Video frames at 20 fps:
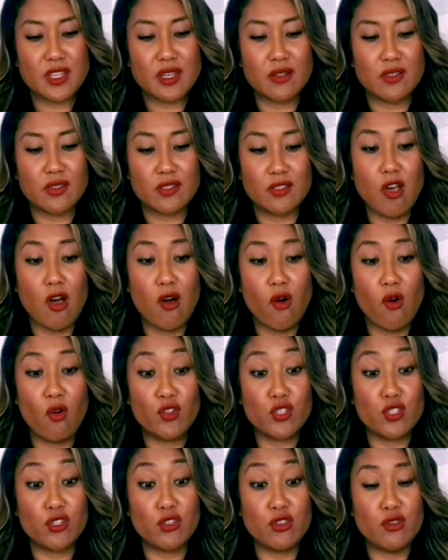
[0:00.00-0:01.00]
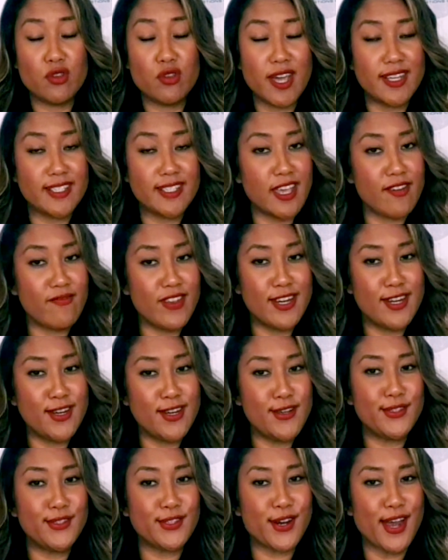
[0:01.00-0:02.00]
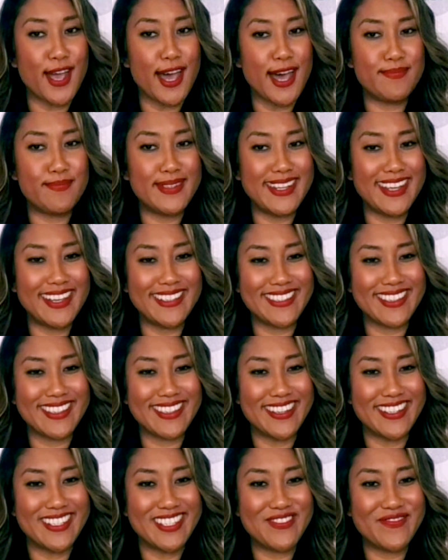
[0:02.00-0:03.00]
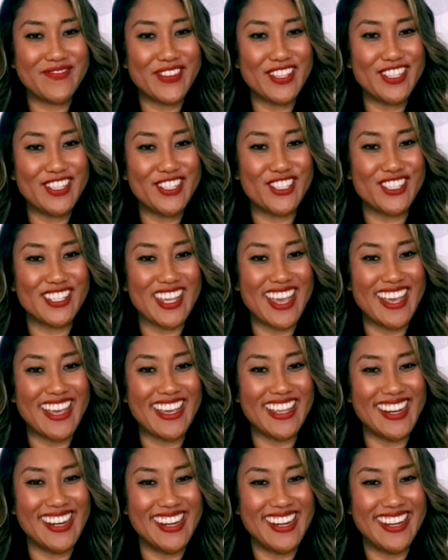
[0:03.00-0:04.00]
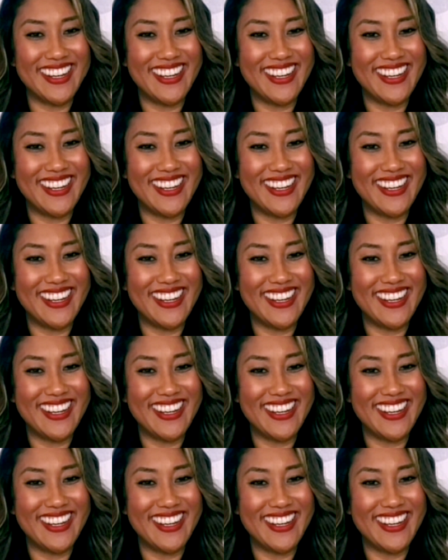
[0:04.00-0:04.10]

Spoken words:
So do you guys have any news or updates on East Village End?